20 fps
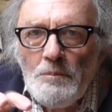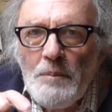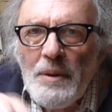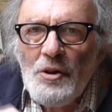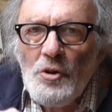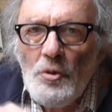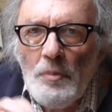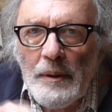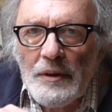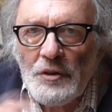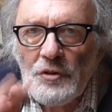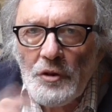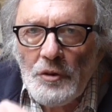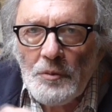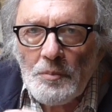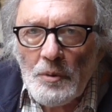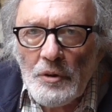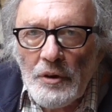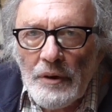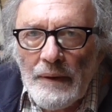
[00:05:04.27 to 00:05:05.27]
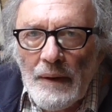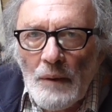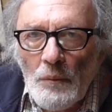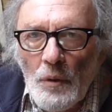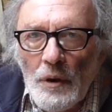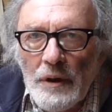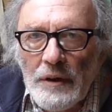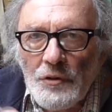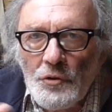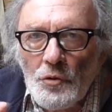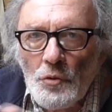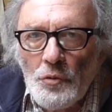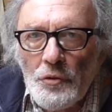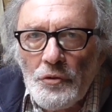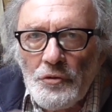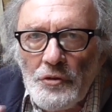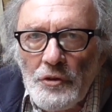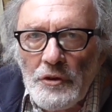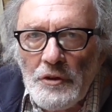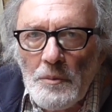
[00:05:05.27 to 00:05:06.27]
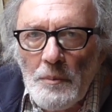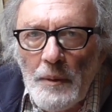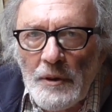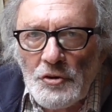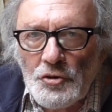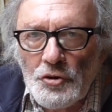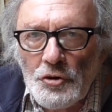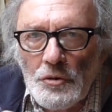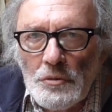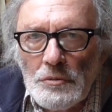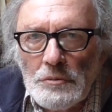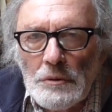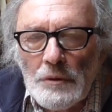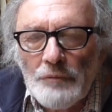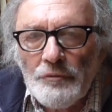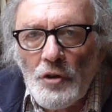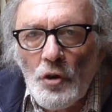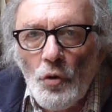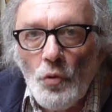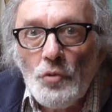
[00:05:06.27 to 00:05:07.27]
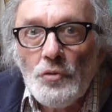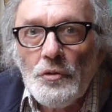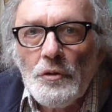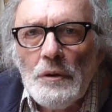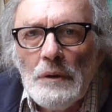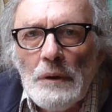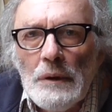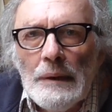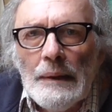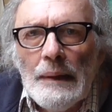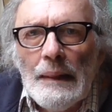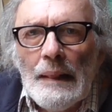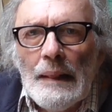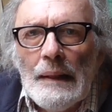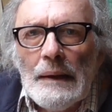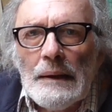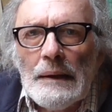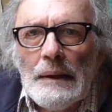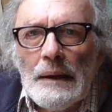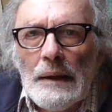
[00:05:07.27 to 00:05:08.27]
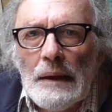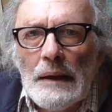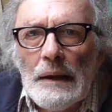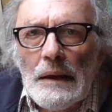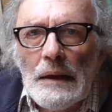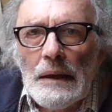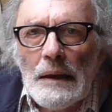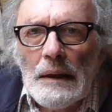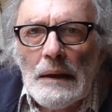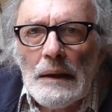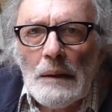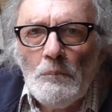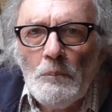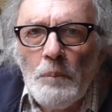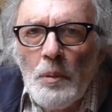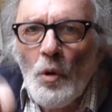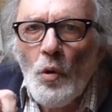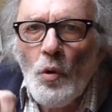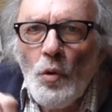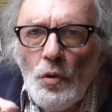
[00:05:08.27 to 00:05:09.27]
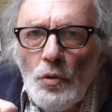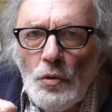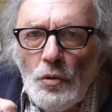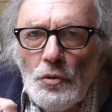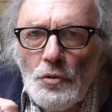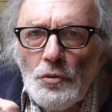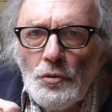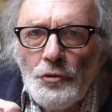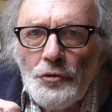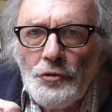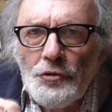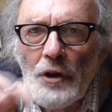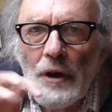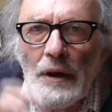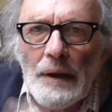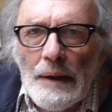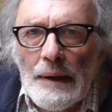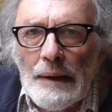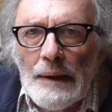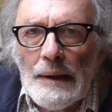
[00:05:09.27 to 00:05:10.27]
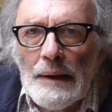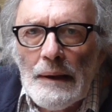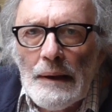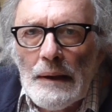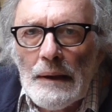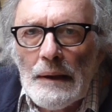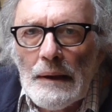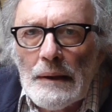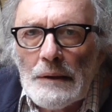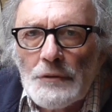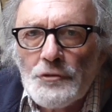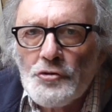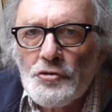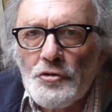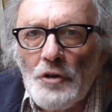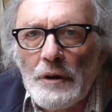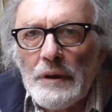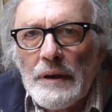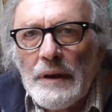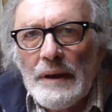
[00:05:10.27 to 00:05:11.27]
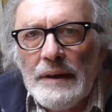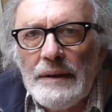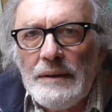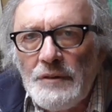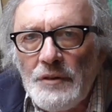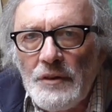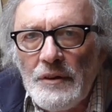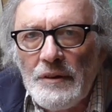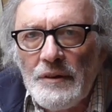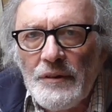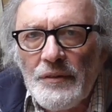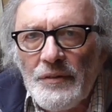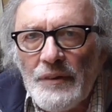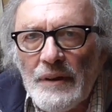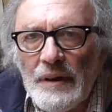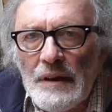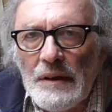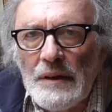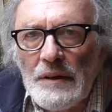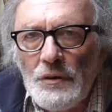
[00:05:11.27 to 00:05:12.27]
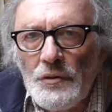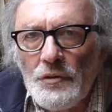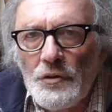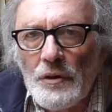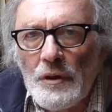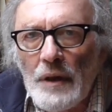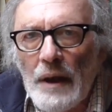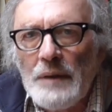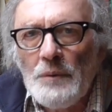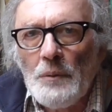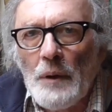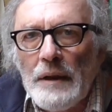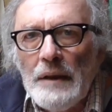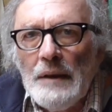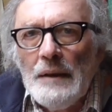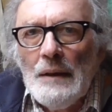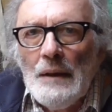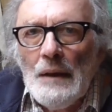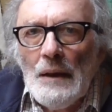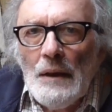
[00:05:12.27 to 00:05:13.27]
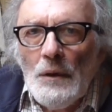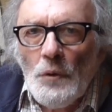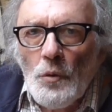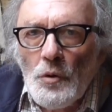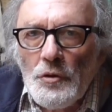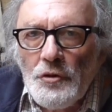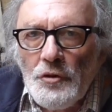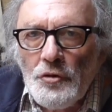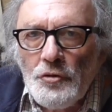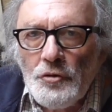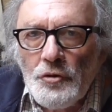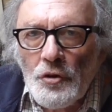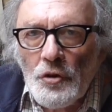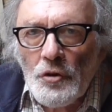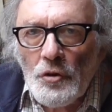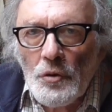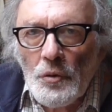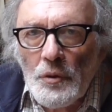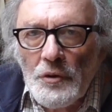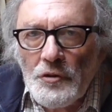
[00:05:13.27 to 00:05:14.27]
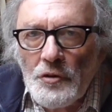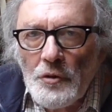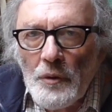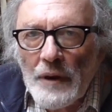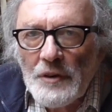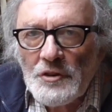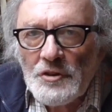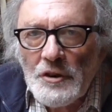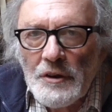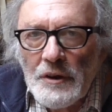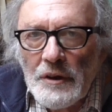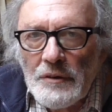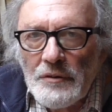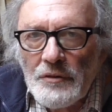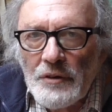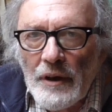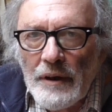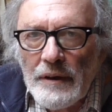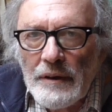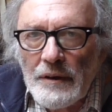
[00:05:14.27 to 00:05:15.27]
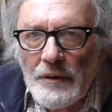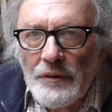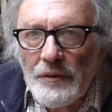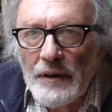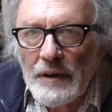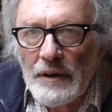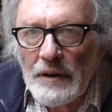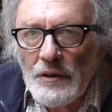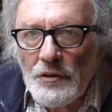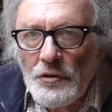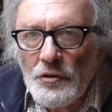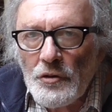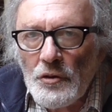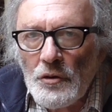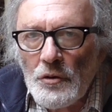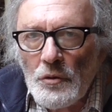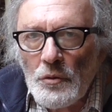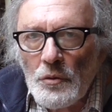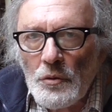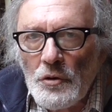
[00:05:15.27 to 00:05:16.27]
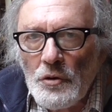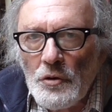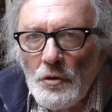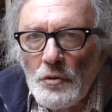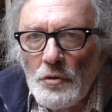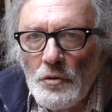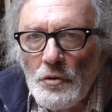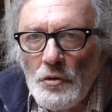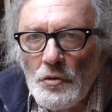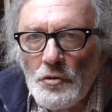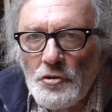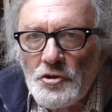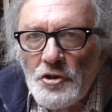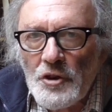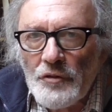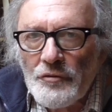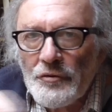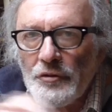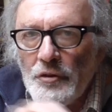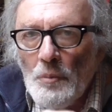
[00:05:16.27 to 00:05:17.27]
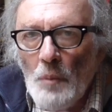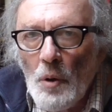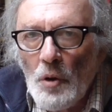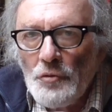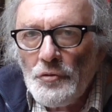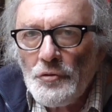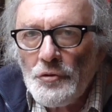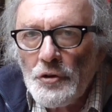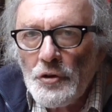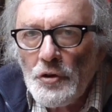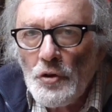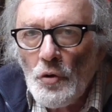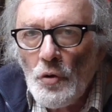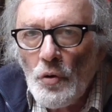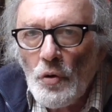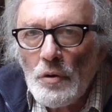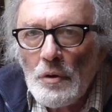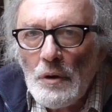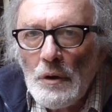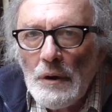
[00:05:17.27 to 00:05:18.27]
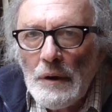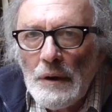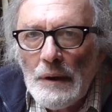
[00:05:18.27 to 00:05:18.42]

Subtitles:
pyramids, let's put it that way. It's all three-dimensional, of course. Balls, truncated things. Anyway, what you do is you actually take these, you shift them onto your